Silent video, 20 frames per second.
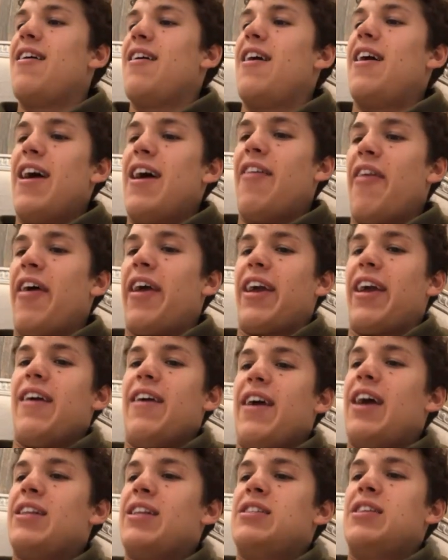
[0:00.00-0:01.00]
not like
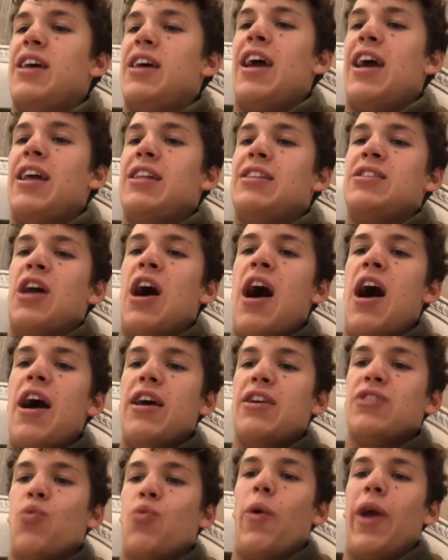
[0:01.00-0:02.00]
it's it's not
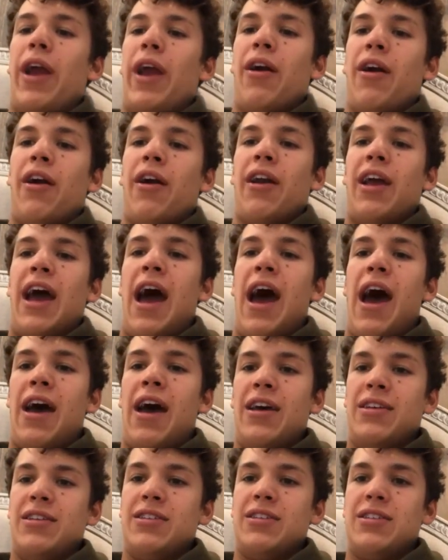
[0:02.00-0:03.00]
as weird
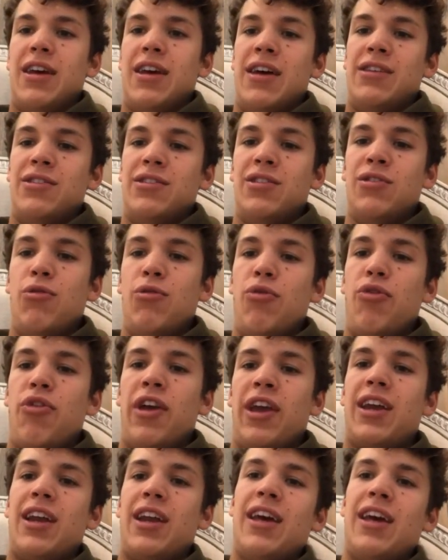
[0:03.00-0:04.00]
as as you
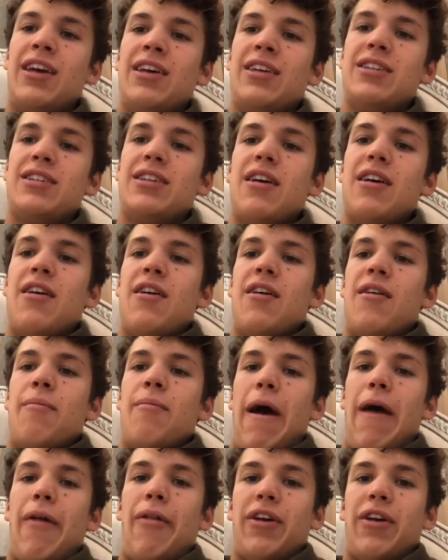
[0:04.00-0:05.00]
think it is
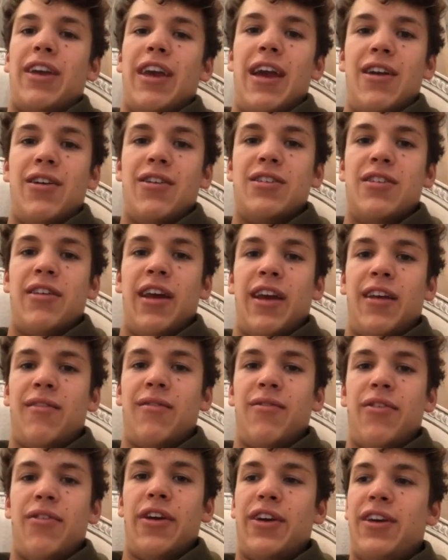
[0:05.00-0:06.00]
by looking at your like
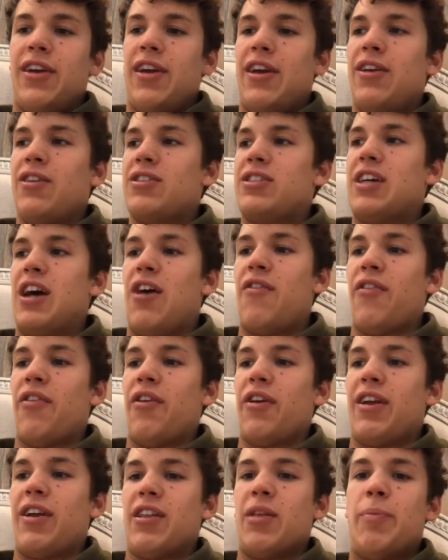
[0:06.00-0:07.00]
looking at yourself and
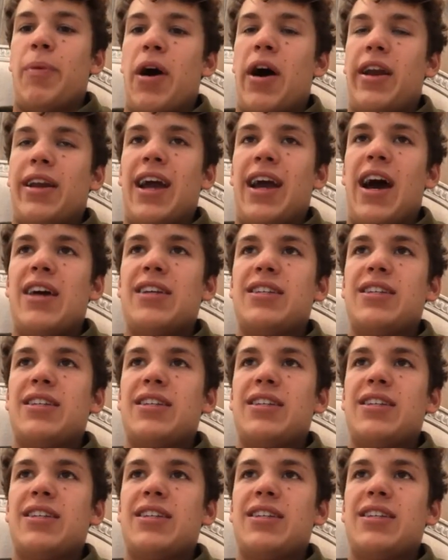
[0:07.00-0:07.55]
looking at the podcast.